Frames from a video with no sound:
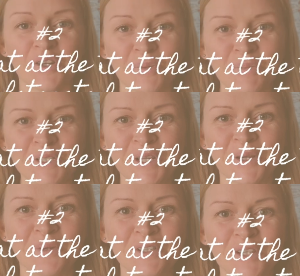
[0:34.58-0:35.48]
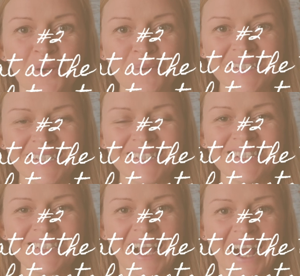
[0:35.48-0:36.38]
Number two, don't
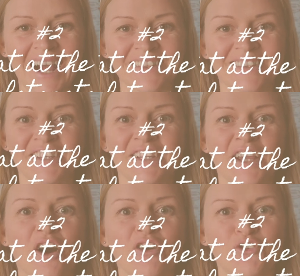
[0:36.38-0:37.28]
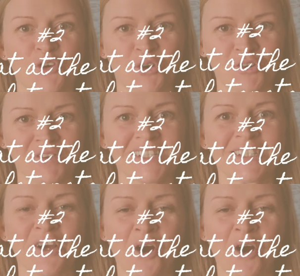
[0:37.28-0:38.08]
eat at the tourist